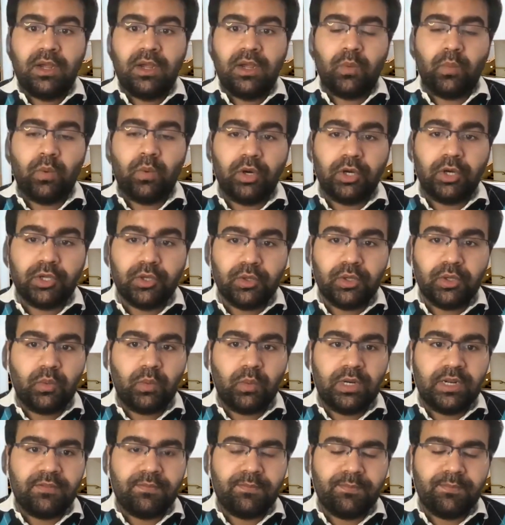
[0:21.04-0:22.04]
What Google will
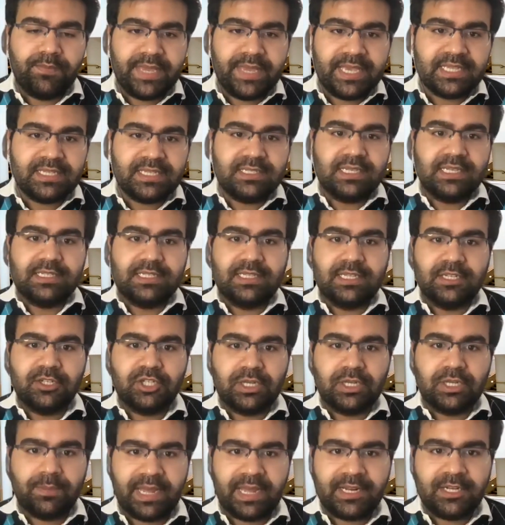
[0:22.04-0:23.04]
have missed is that she
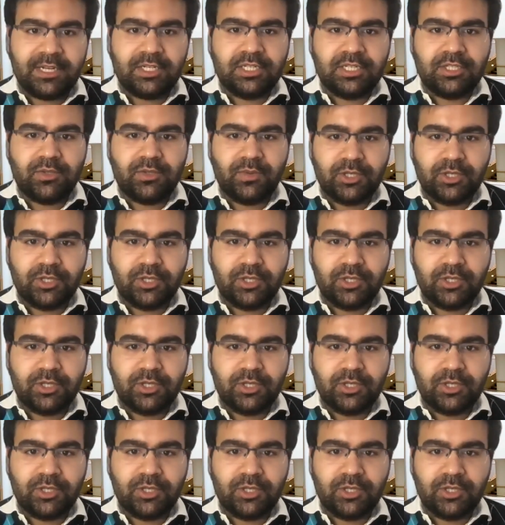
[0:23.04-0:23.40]
manages to